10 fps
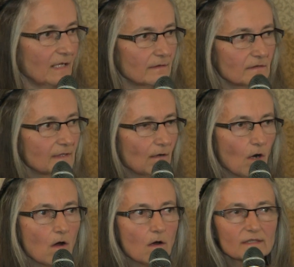And
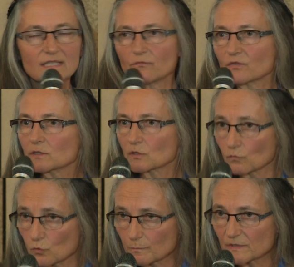there are different
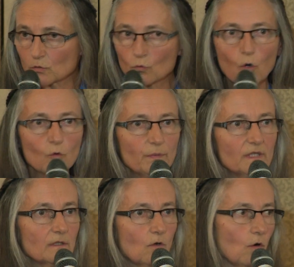groups who
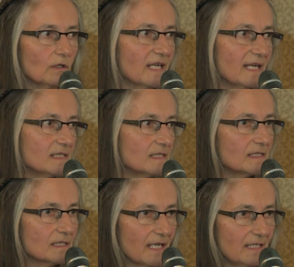open court
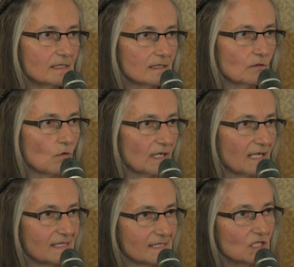cases against an
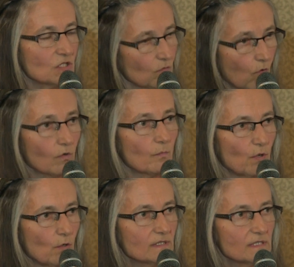organization or a
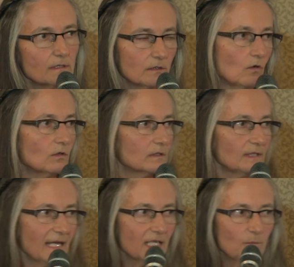person, a
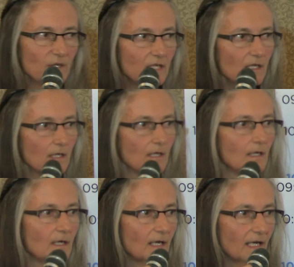doctor like me,
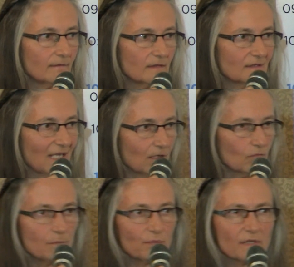and they
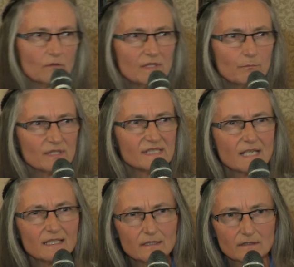
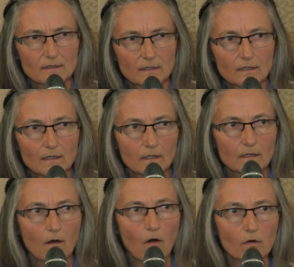represent
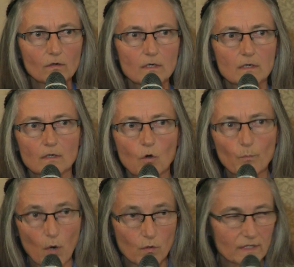our
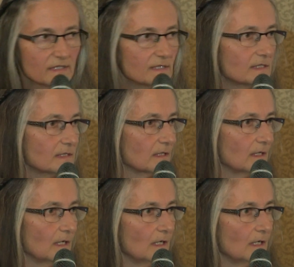opponents.